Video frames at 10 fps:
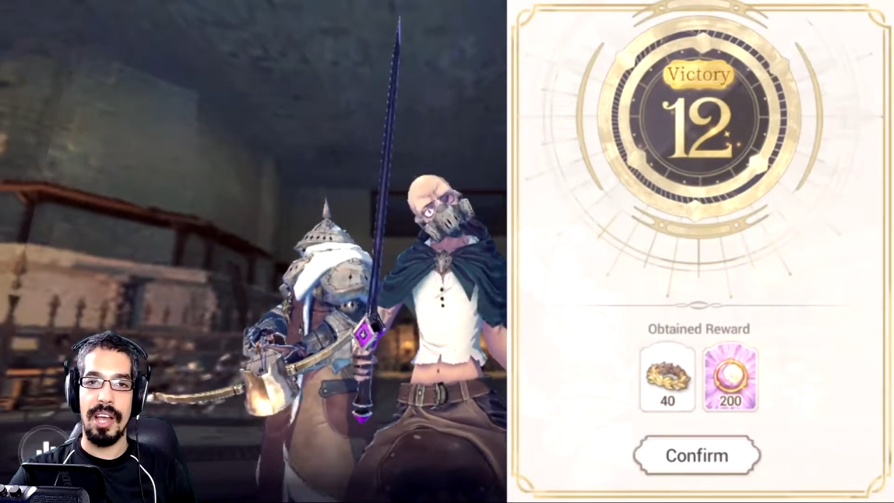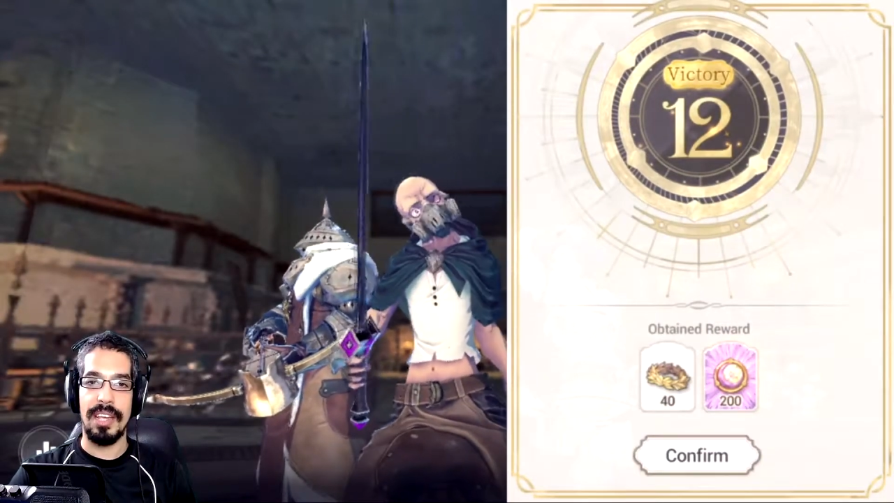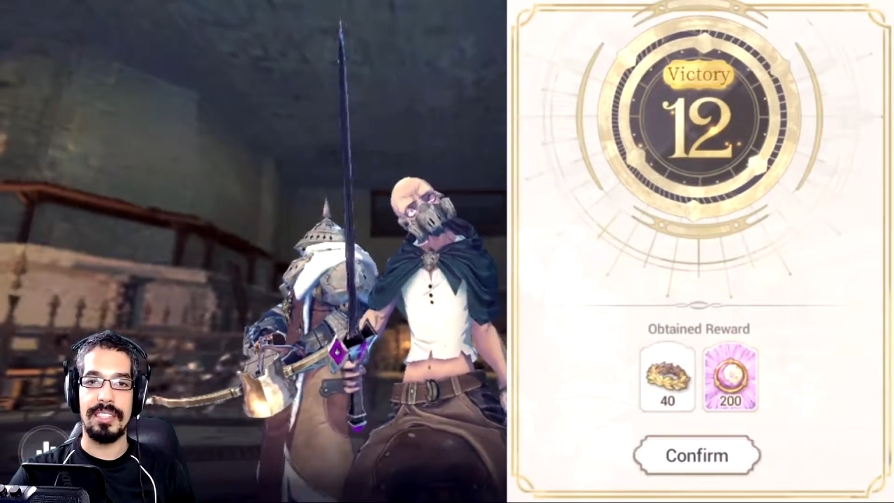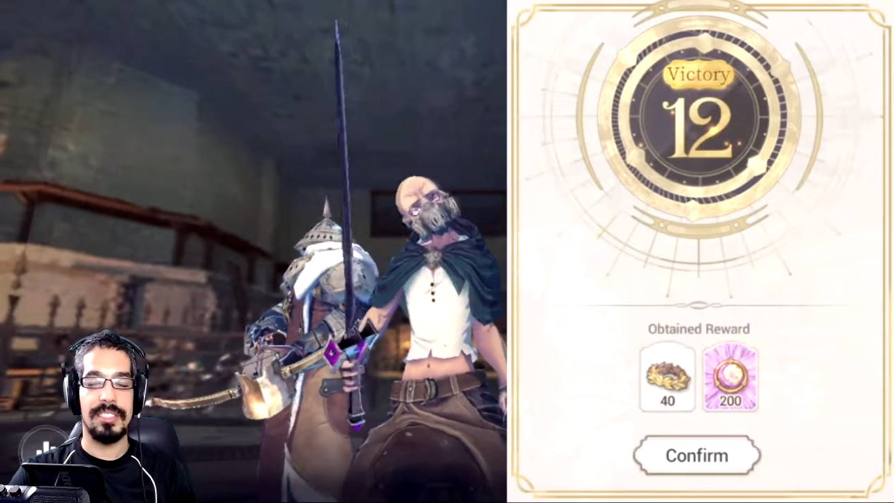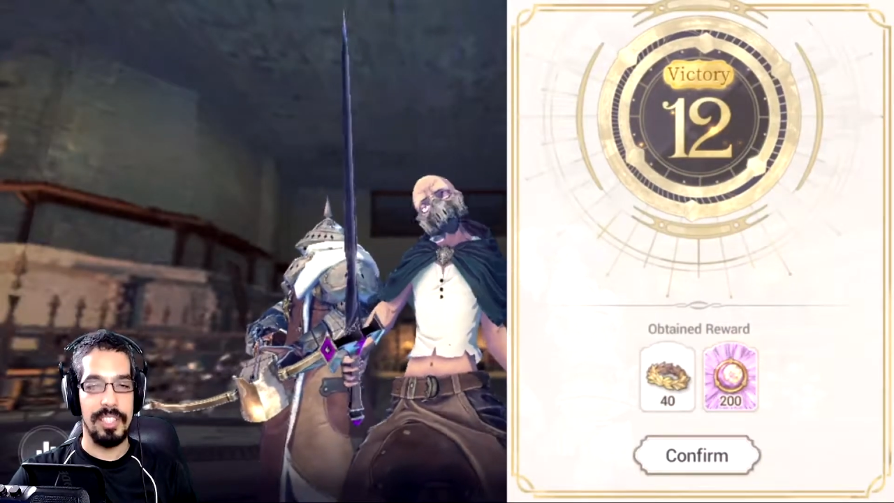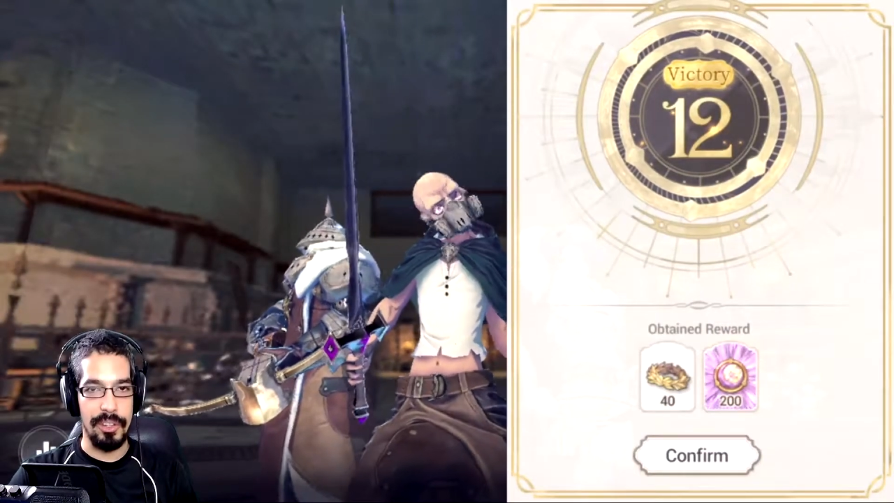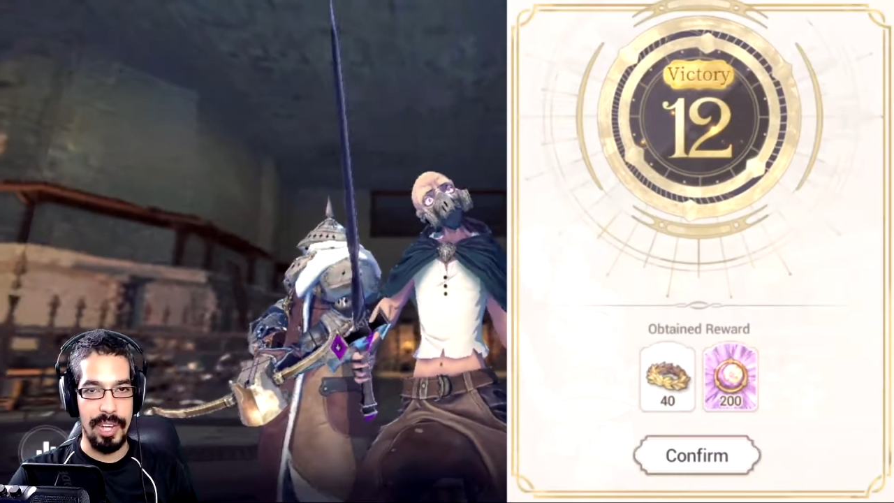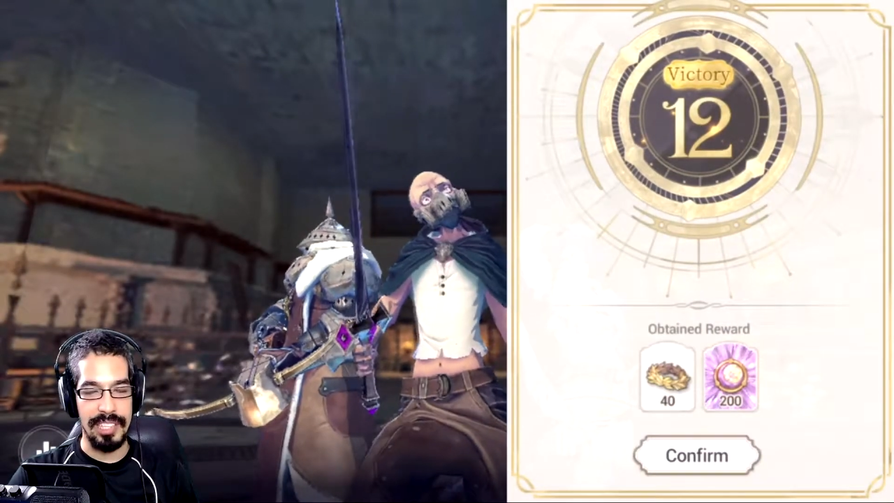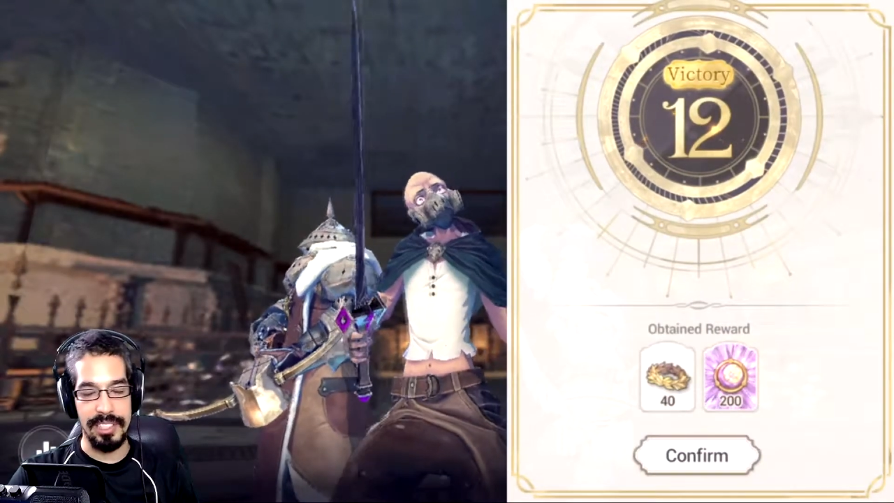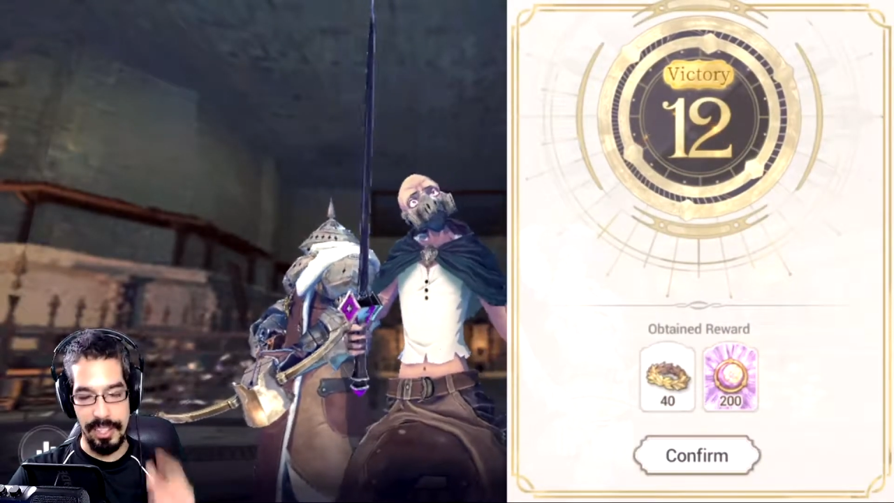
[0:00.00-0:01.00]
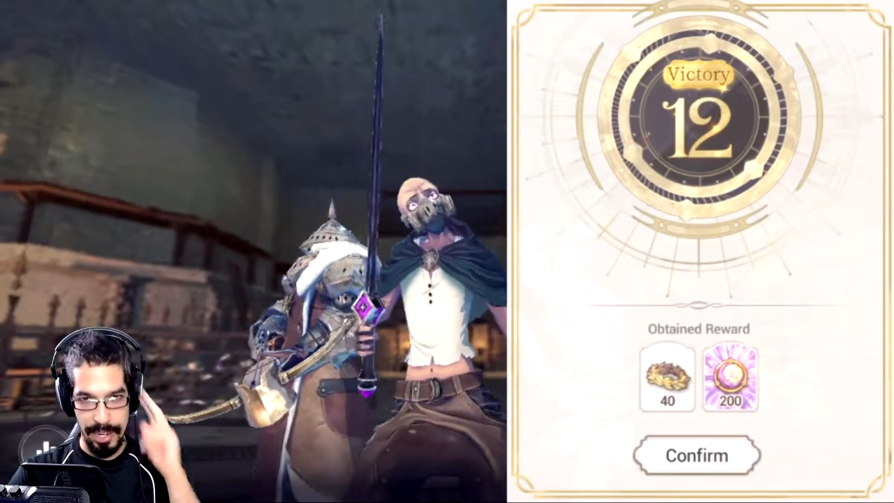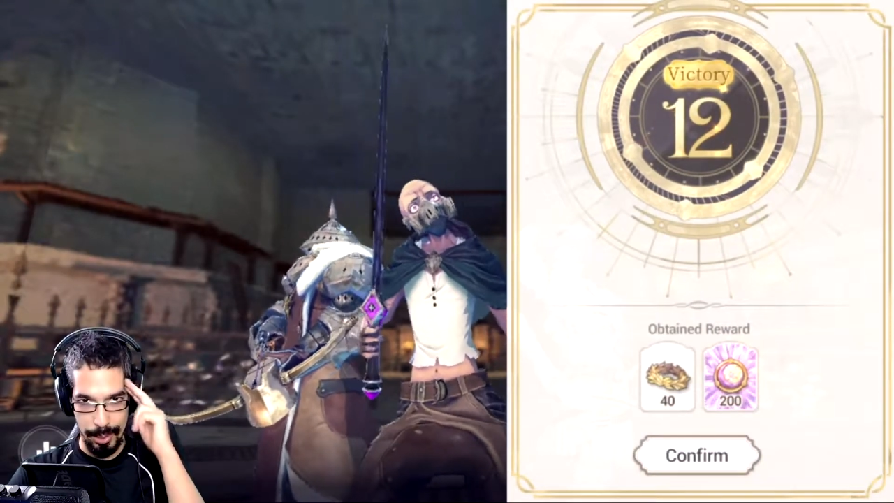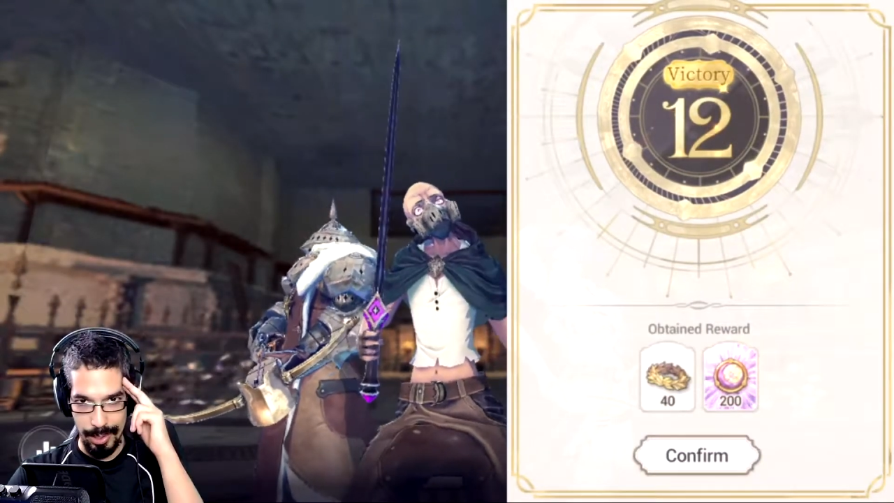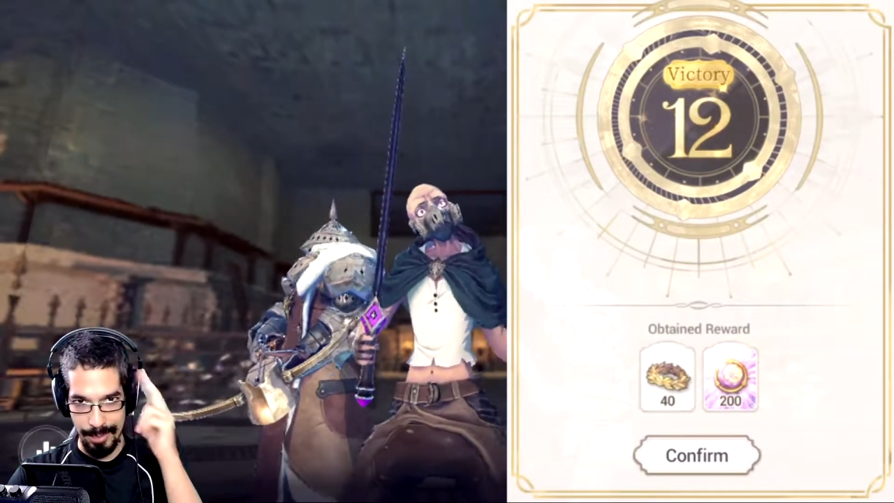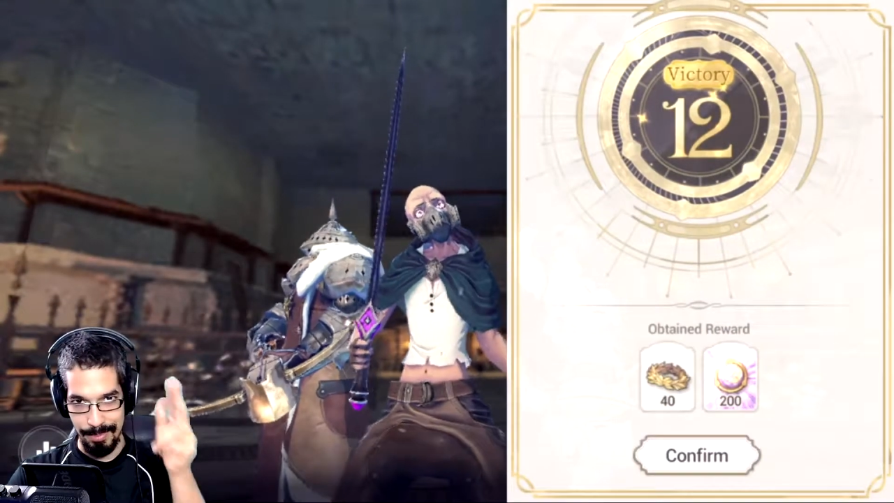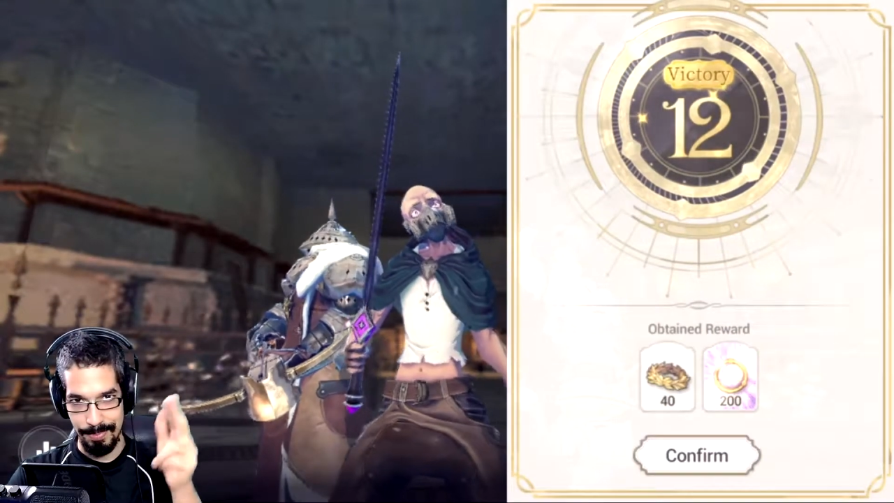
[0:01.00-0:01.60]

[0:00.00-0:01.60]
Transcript: guys. See you guys in the next one.